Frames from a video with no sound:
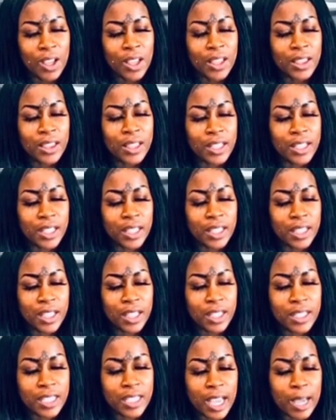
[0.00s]

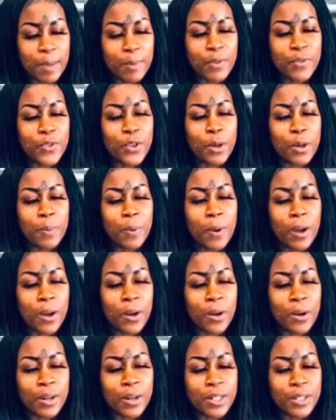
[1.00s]
The top of your
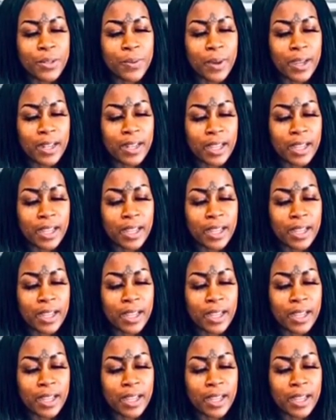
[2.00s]
priorities right